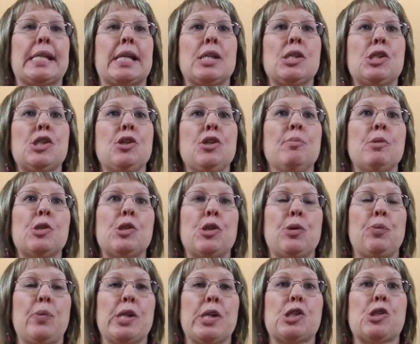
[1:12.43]
Consumers
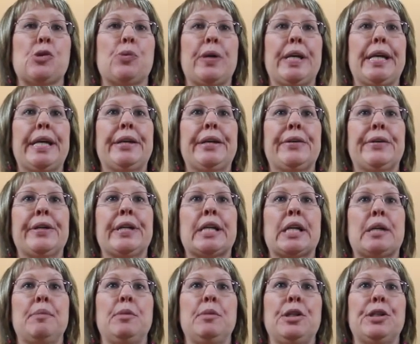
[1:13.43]
who wish to reenter a
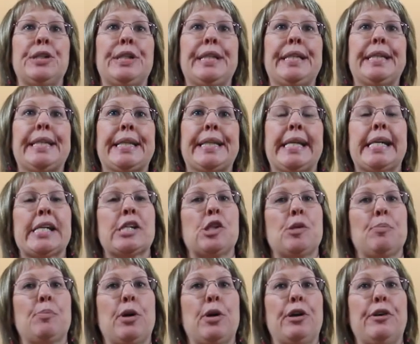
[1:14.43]
Community
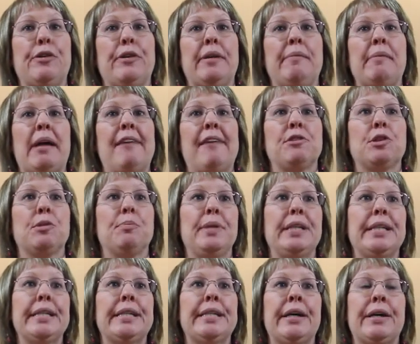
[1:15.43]
Connection program after
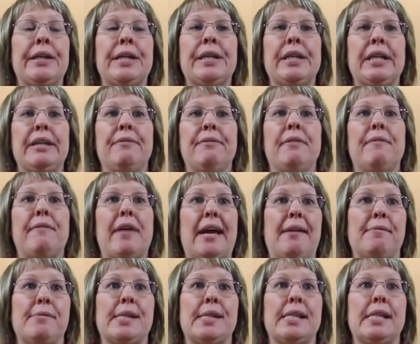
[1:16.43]
being on a leave of
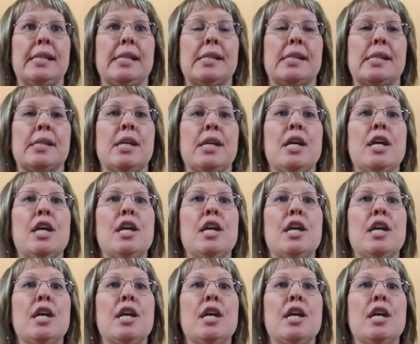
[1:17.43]
absence